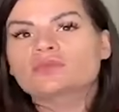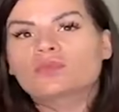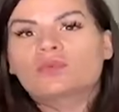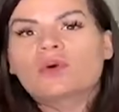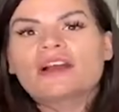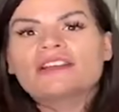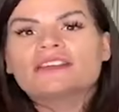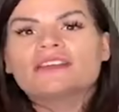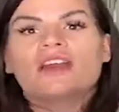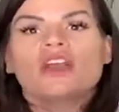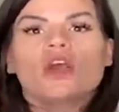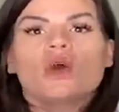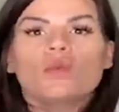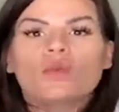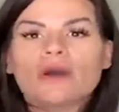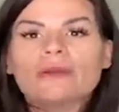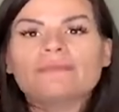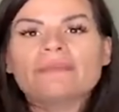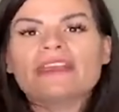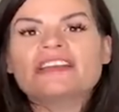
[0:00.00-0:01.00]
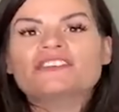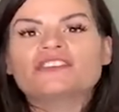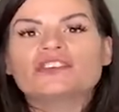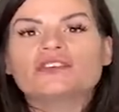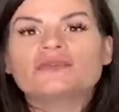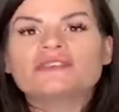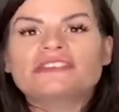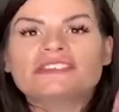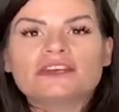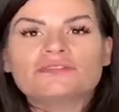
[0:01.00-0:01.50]
What makes
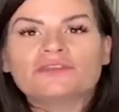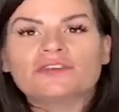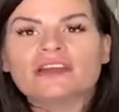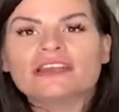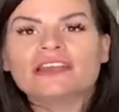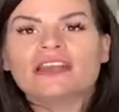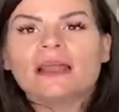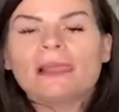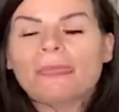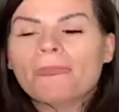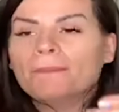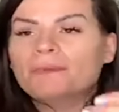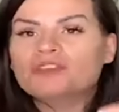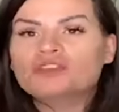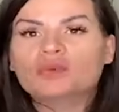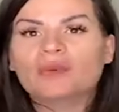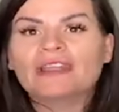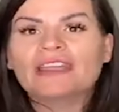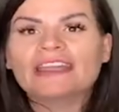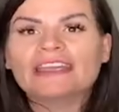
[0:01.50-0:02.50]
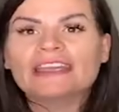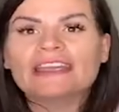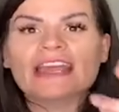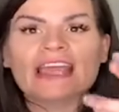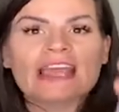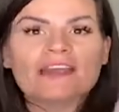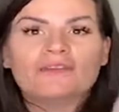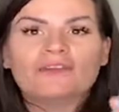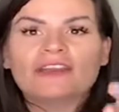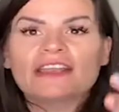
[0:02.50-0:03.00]
you different between
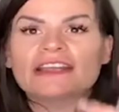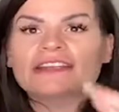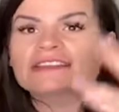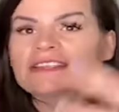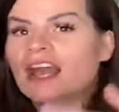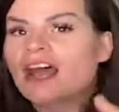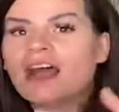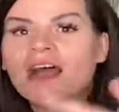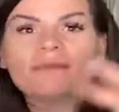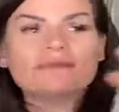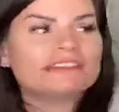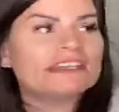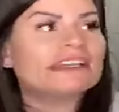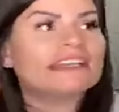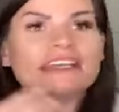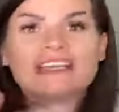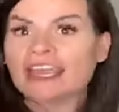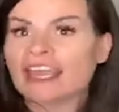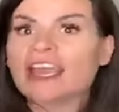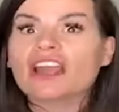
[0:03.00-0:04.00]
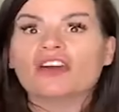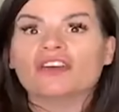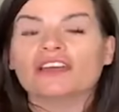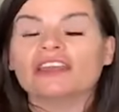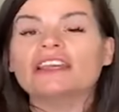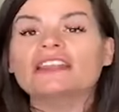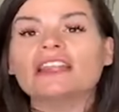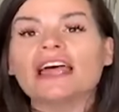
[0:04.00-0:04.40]
every Tom, Dick, and Harry?